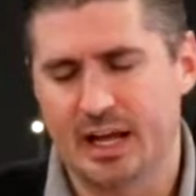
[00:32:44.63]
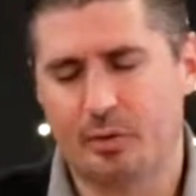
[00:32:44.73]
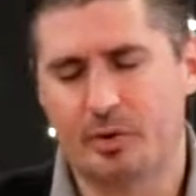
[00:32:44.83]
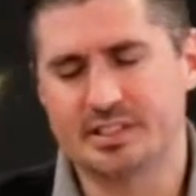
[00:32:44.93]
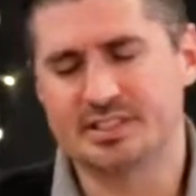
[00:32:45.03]

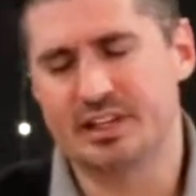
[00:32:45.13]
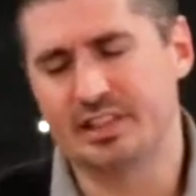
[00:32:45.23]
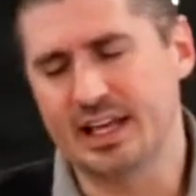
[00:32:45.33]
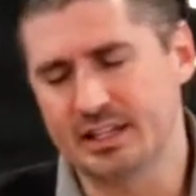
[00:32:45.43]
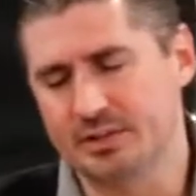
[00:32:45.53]
want to say
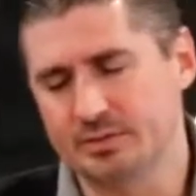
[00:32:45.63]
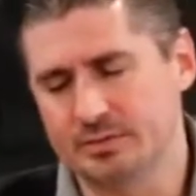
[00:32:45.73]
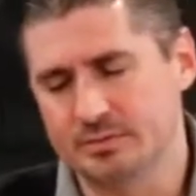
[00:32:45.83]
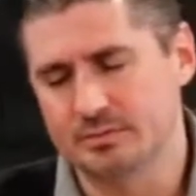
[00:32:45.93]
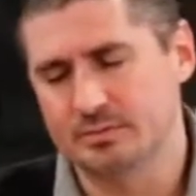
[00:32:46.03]
thank
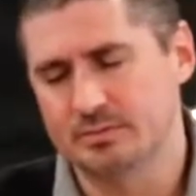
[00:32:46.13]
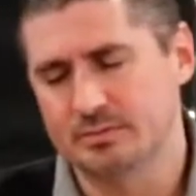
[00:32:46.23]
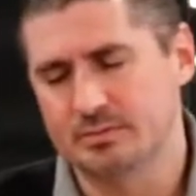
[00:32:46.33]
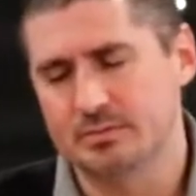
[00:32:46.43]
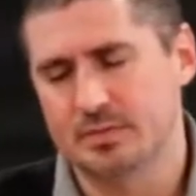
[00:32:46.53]
you
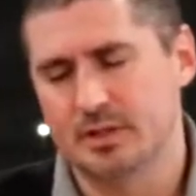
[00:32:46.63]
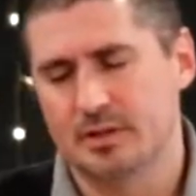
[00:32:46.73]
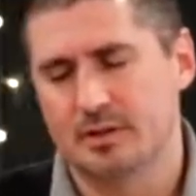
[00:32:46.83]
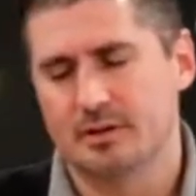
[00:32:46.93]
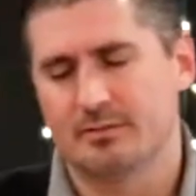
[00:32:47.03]

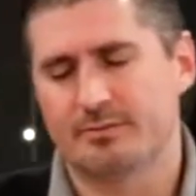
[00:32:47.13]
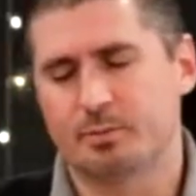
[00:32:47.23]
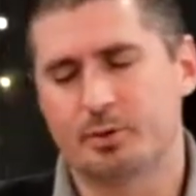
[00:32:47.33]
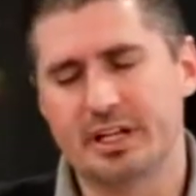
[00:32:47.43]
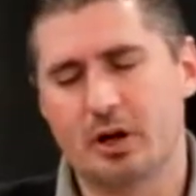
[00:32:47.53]
for
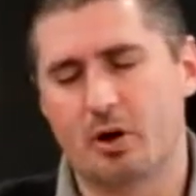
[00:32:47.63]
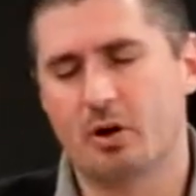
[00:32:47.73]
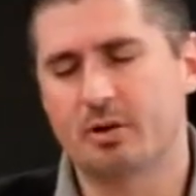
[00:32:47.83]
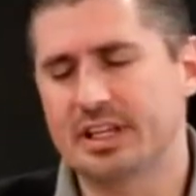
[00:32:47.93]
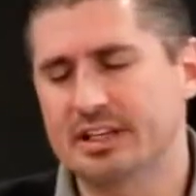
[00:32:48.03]
putting
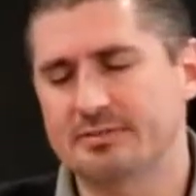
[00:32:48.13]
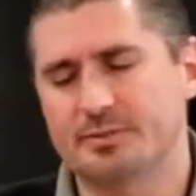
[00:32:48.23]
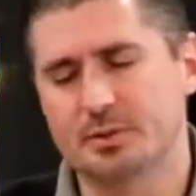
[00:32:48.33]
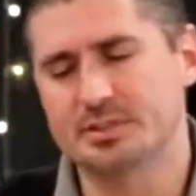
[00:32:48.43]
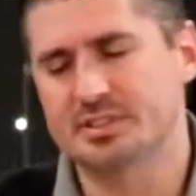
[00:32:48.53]
all the
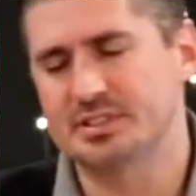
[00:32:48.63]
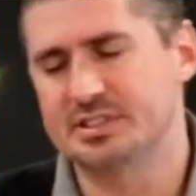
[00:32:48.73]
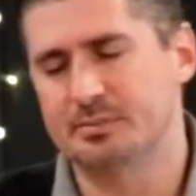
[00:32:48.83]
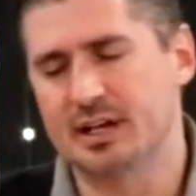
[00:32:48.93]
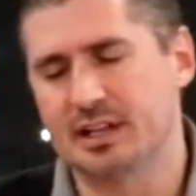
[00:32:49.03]
influences
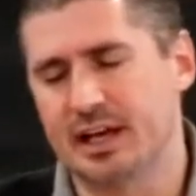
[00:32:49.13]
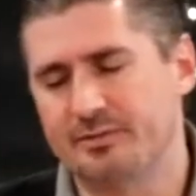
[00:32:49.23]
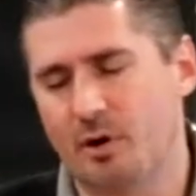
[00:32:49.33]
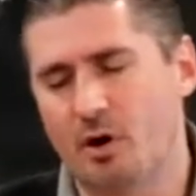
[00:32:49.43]
in my life,